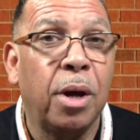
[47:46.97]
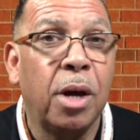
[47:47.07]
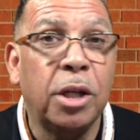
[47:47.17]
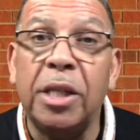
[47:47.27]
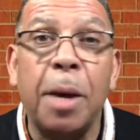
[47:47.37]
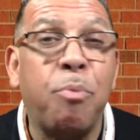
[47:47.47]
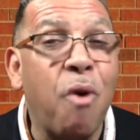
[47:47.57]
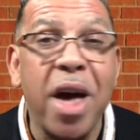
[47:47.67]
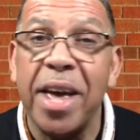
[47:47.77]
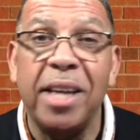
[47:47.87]
She said,
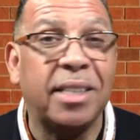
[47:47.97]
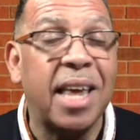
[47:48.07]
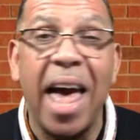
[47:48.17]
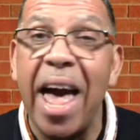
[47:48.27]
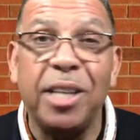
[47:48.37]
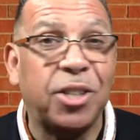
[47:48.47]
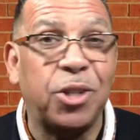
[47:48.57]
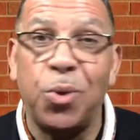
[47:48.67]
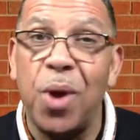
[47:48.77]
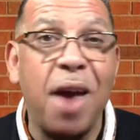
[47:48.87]
Prayer is the answer
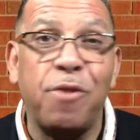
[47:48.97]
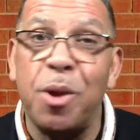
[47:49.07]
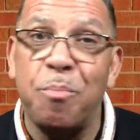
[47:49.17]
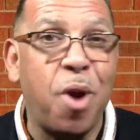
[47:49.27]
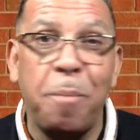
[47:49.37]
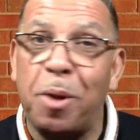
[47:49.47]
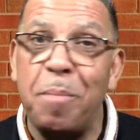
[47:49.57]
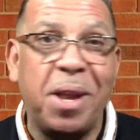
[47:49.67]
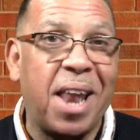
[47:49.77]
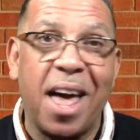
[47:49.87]
to every
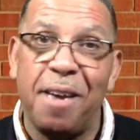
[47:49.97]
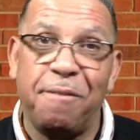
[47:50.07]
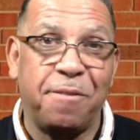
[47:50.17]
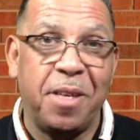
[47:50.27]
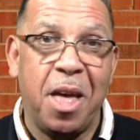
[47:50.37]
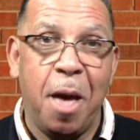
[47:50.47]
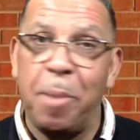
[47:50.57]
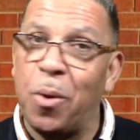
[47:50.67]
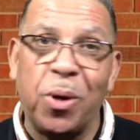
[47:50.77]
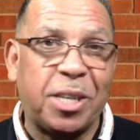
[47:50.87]
problem in life
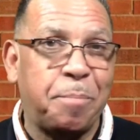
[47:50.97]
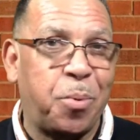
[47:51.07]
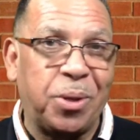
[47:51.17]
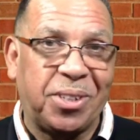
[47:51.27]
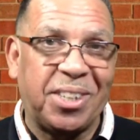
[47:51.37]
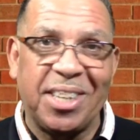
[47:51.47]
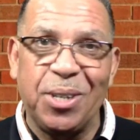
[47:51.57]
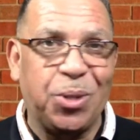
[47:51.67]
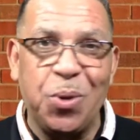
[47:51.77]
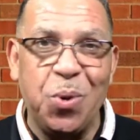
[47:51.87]
because it puts us
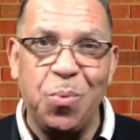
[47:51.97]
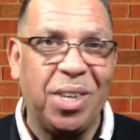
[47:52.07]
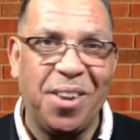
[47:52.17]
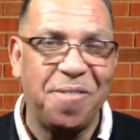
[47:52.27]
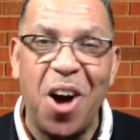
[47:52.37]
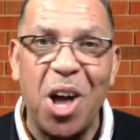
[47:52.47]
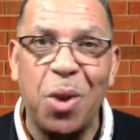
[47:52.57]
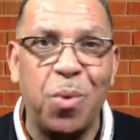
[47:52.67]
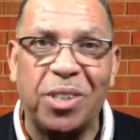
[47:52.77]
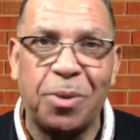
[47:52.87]
in tune with
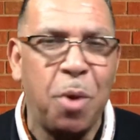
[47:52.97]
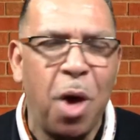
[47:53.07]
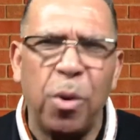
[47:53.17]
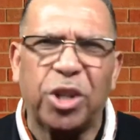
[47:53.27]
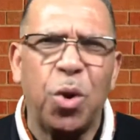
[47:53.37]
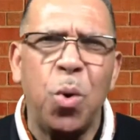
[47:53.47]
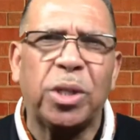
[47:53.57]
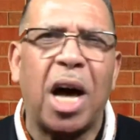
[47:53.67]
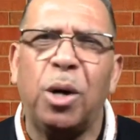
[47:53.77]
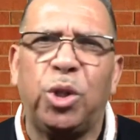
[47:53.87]
divine wisdom, which
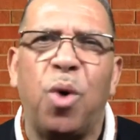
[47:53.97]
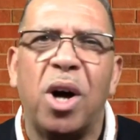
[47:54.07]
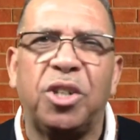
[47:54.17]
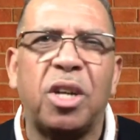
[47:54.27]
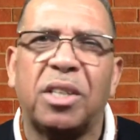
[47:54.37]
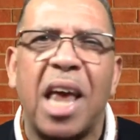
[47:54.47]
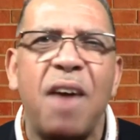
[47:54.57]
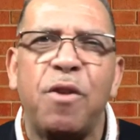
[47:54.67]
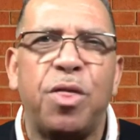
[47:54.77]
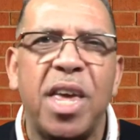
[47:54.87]
knows how to adjust
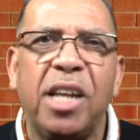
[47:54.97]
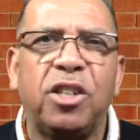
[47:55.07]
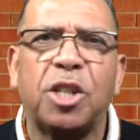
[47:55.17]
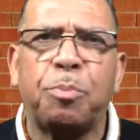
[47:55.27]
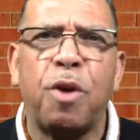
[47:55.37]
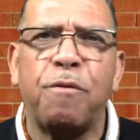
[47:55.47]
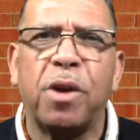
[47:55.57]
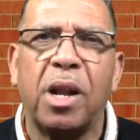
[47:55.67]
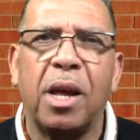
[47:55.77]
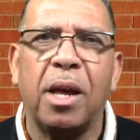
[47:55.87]
everything just
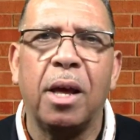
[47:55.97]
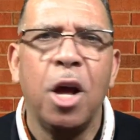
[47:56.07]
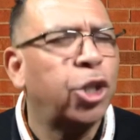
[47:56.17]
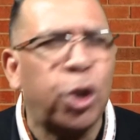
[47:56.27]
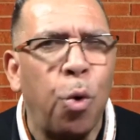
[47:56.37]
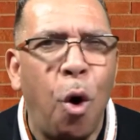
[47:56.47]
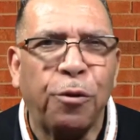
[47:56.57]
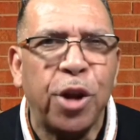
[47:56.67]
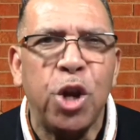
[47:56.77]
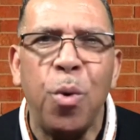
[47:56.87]
perfectly. So
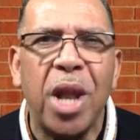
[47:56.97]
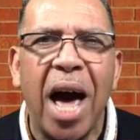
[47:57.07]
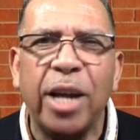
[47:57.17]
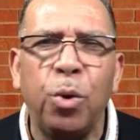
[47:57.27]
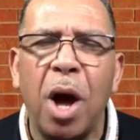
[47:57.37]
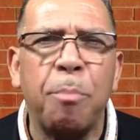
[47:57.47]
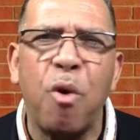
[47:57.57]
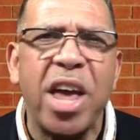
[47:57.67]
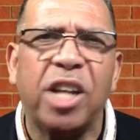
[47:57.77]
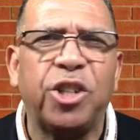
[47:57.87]
often, you and I do not
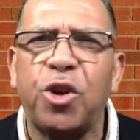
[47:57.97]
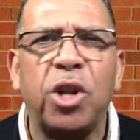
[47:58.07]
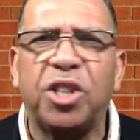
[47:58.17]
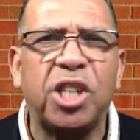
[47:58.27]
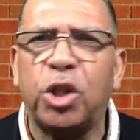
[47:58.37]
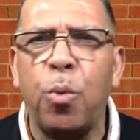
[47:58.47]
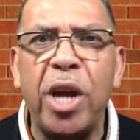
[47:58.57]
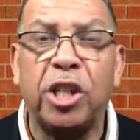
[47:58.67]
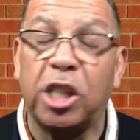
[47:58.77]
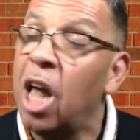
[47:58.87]
pray in certain
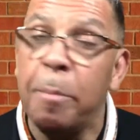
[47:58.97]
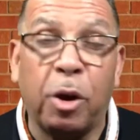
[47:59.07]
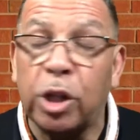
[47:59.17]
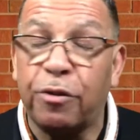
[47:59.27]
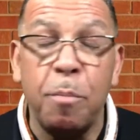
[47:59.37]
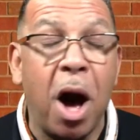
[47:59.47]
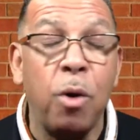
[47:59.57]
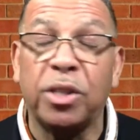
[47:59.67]
situations because, from our